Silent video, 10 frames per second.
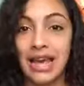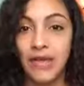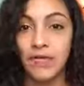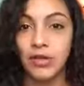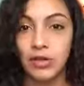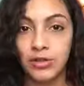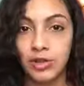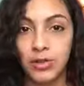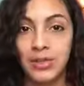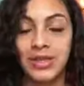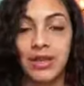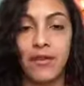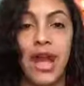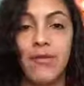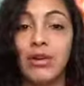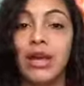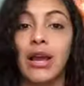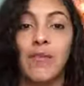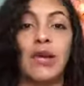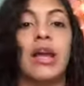edit for YouTube and stuff. I have a
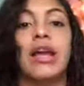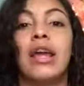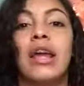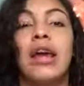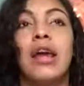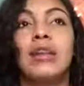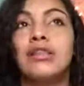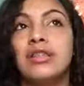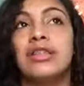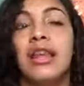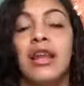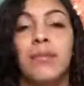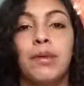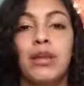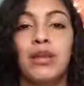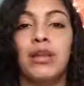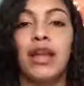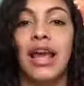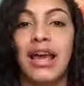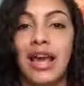camera and I just needed a computer to
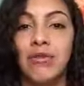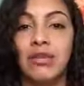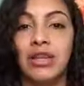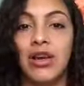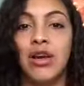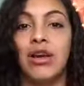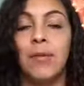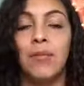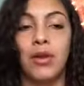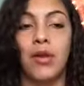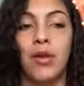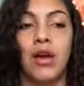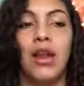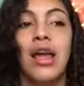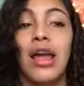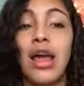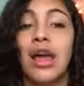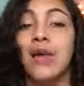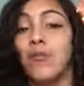like edit everything on and put it all on. And